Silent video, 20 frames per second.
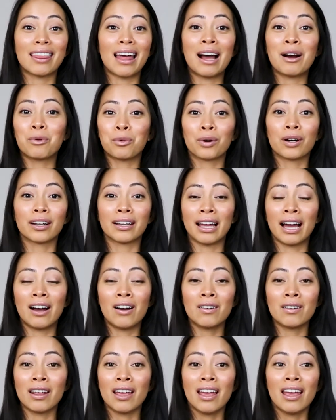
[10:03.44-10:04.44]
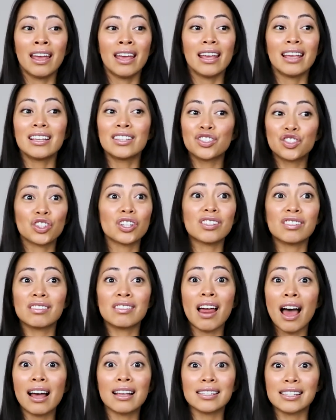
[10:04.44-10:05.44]
that workout is just
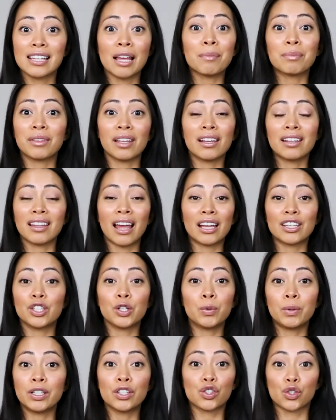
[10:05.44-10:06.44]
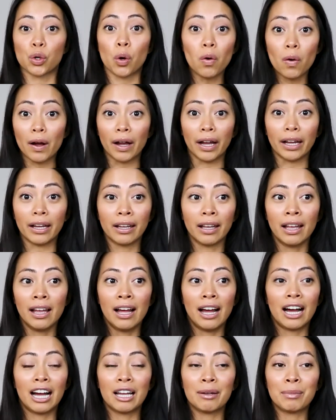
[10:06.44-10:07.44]
not something that you enjoy.
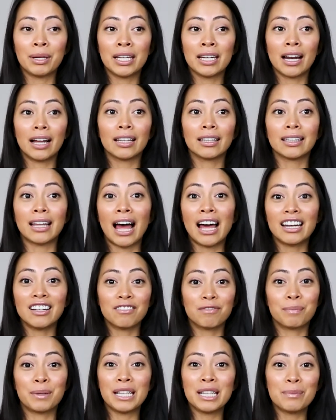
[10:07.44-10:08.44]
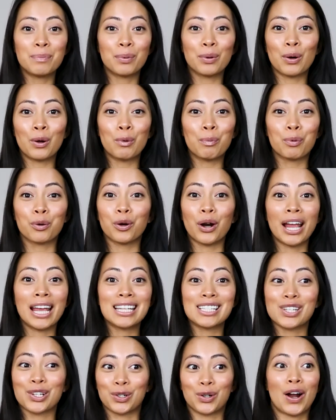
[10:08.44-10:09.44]
I mean, a lot of people
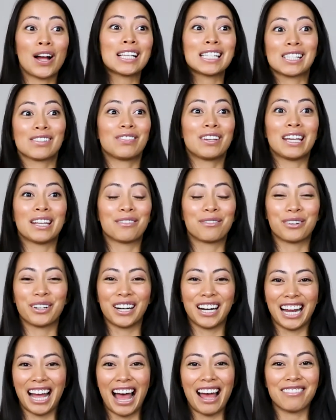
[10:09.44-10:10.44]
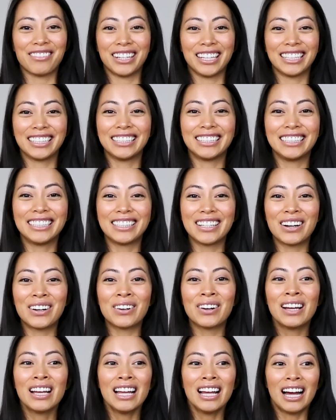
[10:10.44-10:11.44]
praise CrossFit for having,
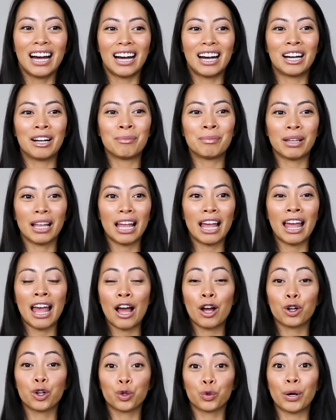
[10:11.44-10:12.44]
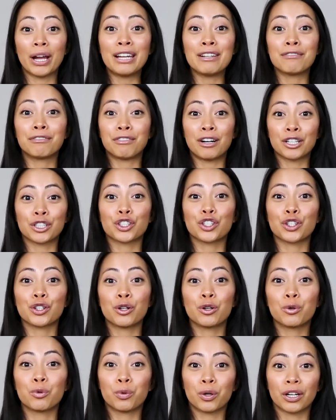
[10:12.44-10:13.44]
a great
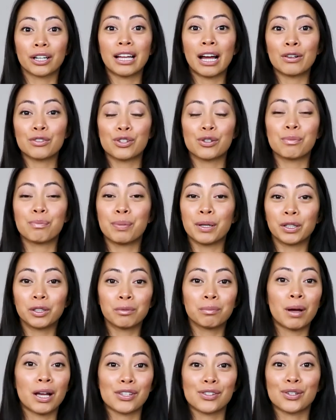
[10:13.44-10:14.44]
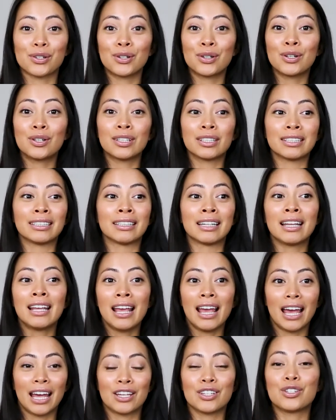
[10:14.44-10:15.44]
functional workout to build muscle
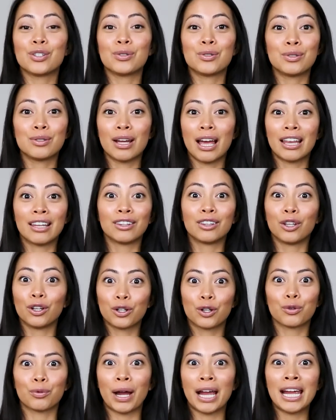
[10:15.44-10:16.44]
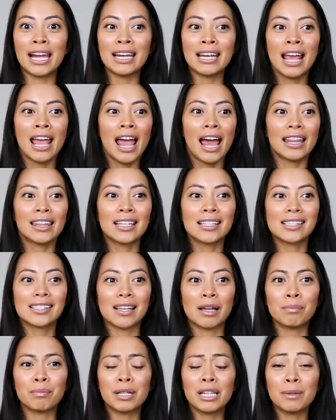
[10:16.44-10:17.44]
and look great. And then
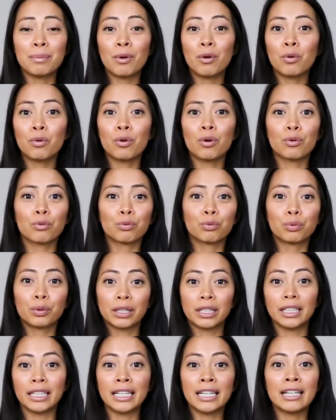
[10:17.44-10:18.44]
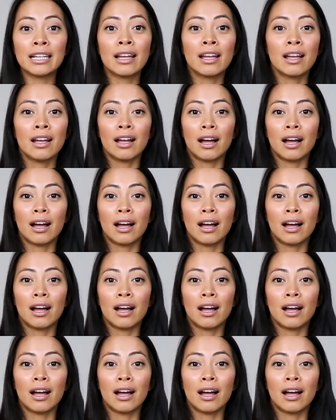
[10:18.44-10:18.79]
some people really